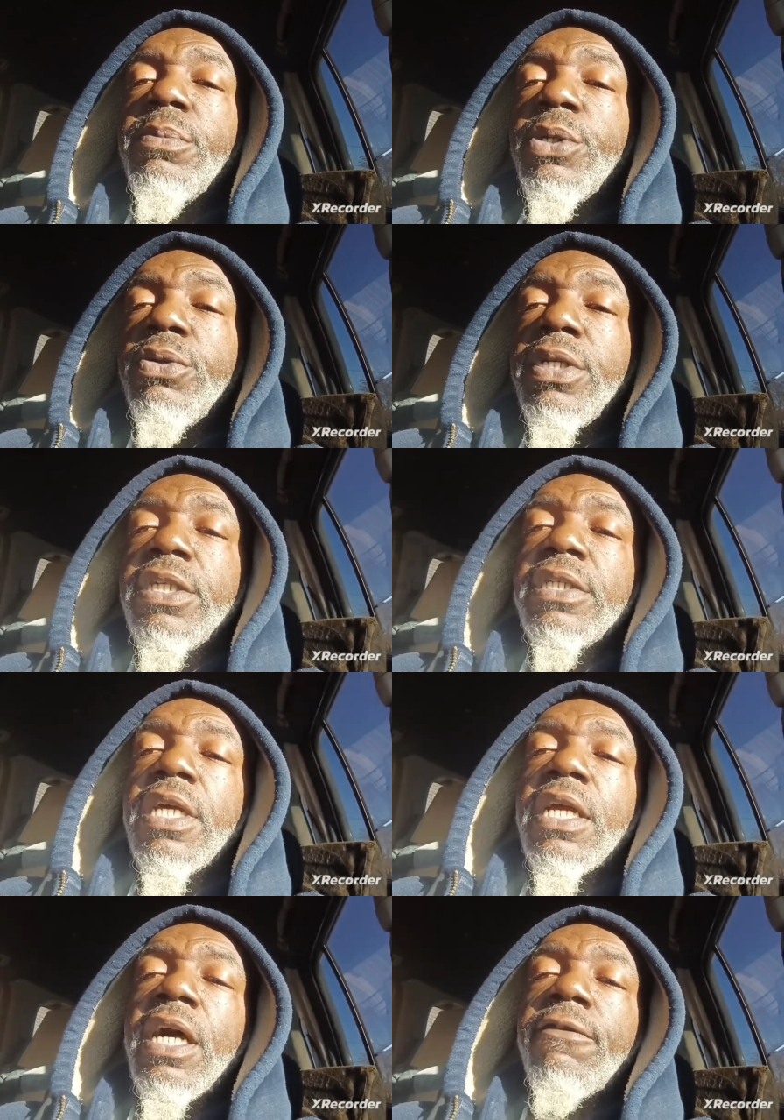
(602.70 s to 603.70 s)
communities
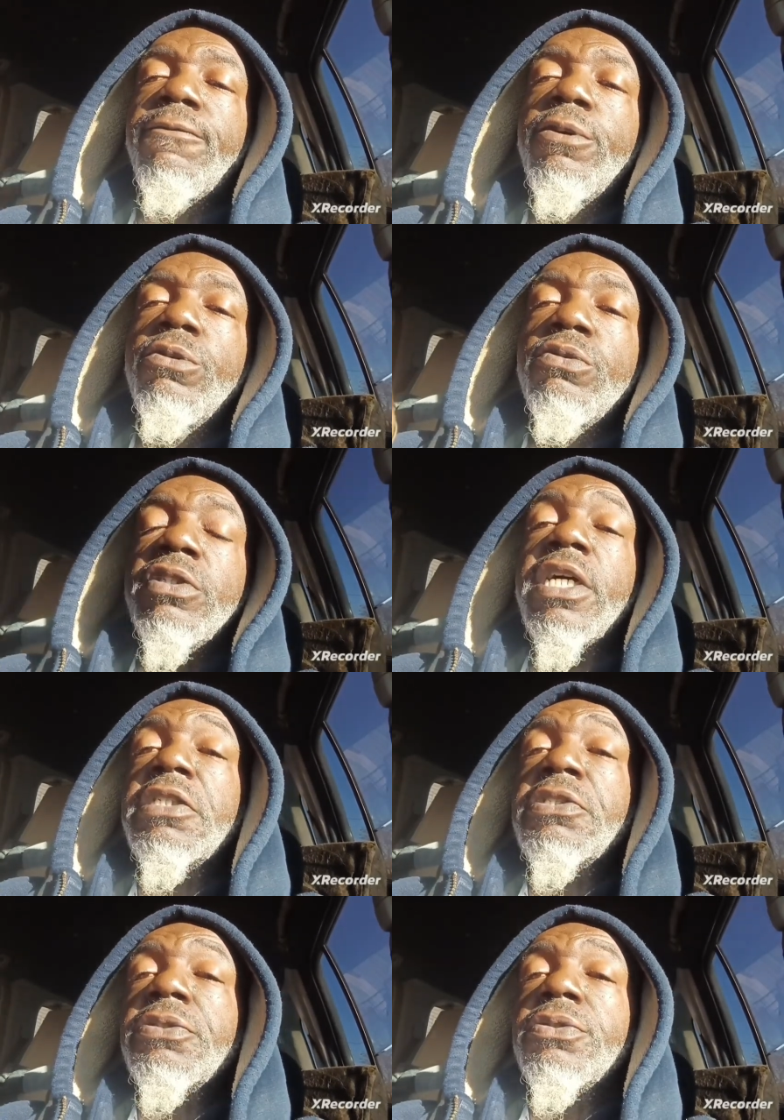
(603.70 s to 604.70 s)
that are food
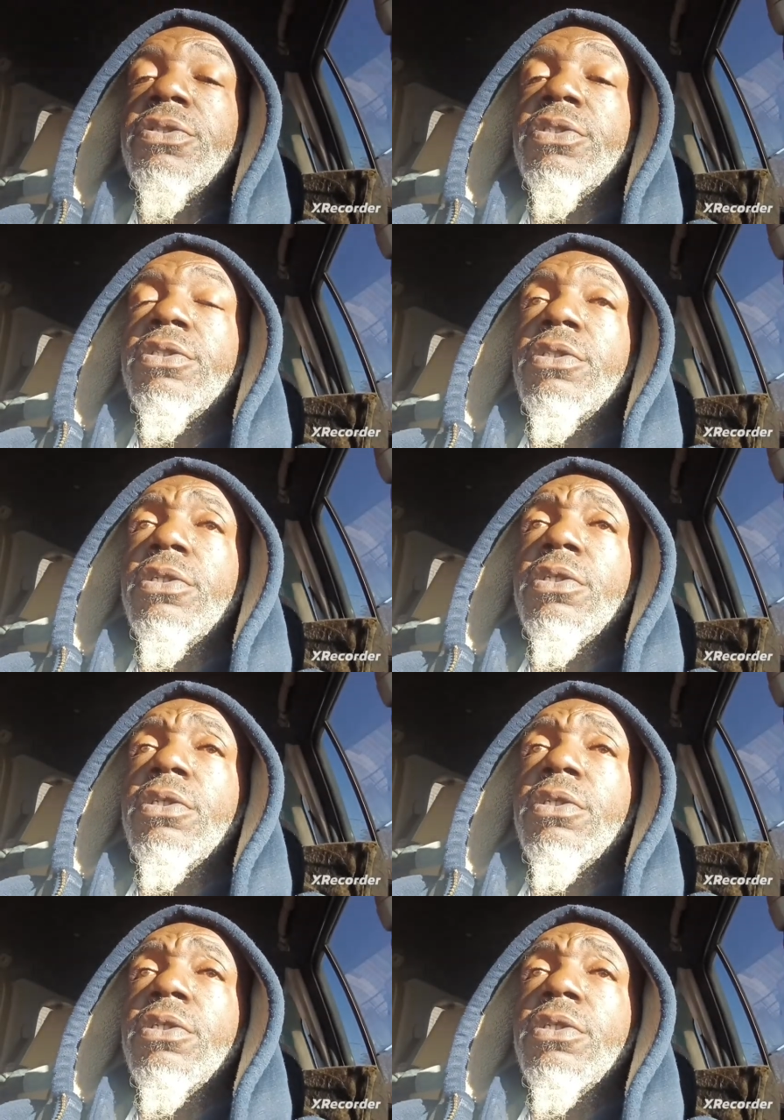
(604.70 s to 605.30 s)
deserts,